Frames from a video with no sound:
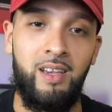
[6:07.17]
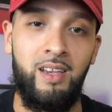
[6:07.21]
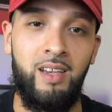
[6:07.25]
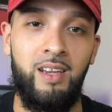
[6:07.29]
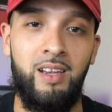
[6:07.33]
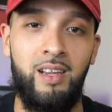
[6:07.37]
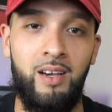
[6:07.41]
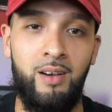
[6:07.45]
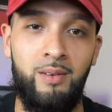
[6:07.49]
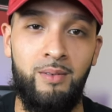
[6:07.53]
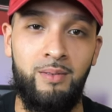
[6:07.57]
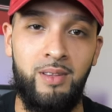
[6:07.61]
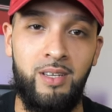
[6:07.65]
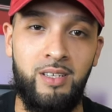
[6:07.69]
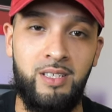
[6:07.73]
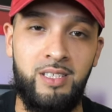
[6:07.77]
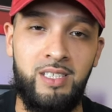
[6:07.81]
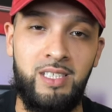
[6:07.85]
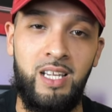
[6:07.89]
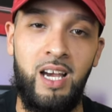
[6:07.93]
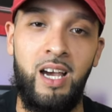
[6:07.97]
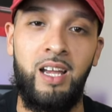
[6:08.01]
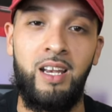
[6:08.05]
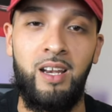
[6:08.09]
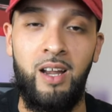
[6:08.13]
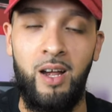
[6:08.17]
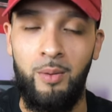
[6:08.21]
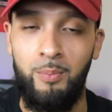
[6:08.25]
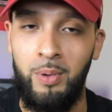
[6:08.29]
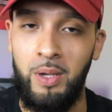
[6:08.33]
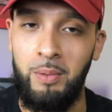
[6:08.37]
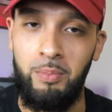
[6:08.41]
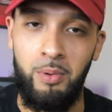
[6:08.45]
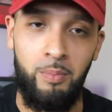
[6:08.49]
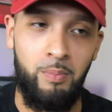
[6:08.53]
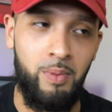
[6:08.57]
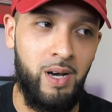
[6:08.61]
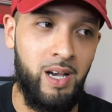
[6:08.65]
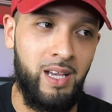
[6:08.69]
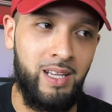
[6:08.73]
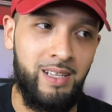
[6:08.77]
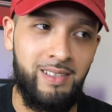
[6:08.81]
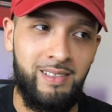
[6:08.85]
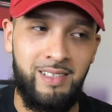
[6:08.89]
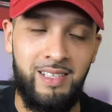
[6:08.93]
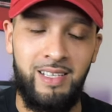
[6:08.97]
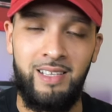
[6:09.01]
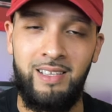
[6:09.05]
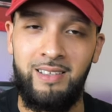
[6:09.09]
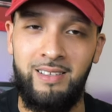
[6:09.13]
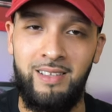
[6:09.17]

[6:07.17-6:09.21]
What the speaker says: you know, they're stunting on people, but